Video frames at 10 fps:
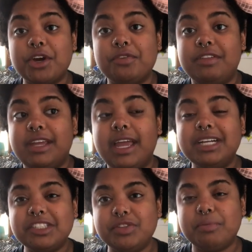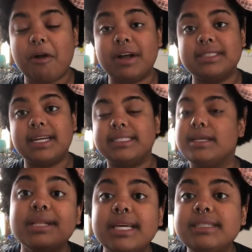of the interview
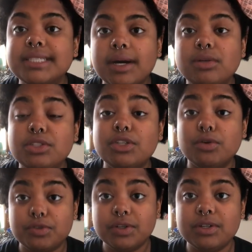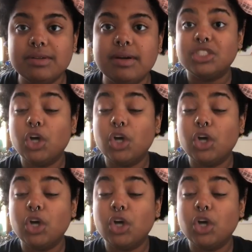process, please go to Tofugu.